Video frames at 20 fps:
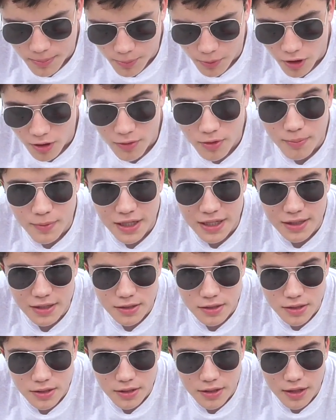Problem
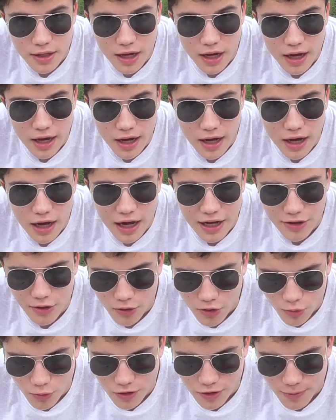is, I
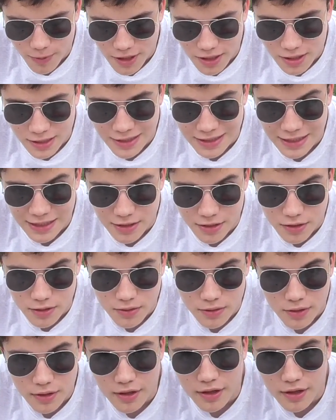don't know what species it is.